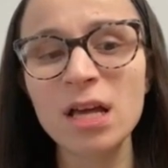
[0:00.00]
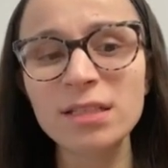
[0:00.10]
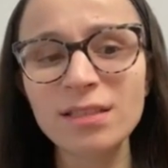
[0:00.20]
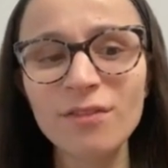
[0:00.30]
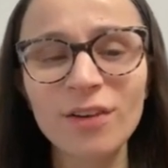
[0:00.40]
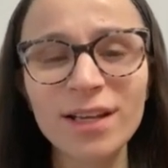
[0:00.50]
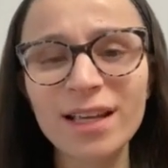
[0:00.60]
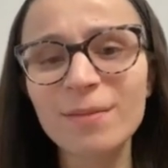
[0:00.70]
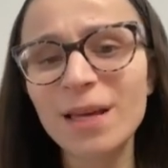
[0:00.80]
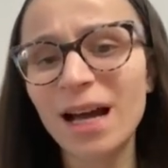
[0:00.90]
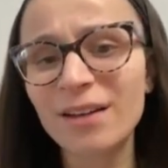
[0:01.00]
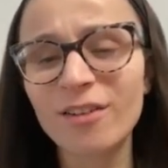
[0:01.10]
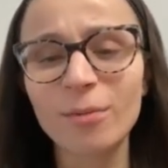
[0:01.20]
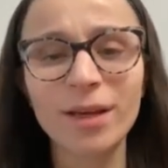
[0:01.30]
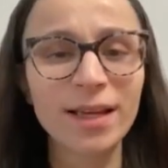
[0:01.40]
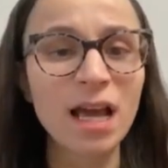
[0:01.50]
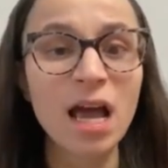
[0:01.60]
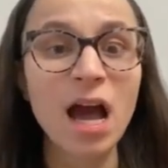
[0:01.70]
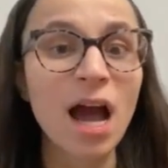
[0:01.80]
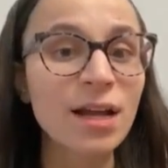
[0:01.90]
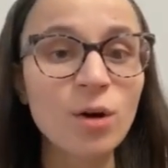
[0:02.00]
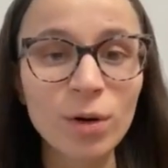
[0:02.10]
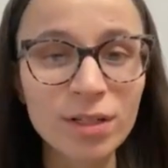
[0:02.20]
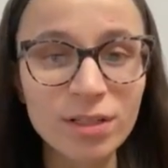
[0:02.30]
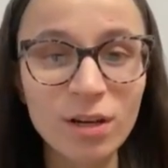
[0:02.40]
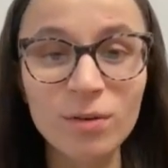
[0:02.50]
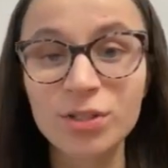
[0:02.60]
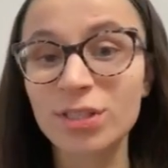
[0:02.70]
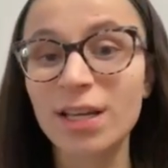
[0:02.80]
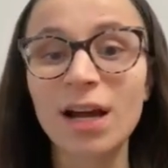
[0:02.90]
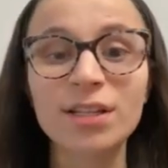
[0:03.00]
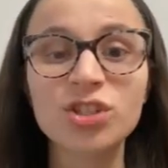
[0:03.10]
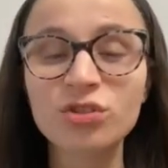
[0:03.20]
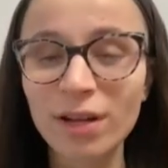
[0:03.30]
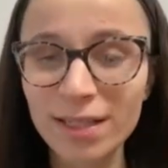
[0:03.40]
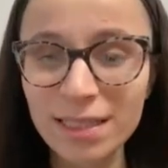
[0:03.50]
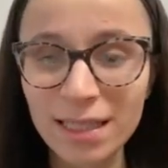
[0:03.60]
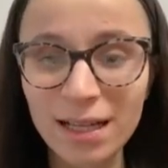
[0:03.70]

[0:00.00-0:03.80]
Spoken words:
stuff like, it could be high from like high cortisol, which is like high stress.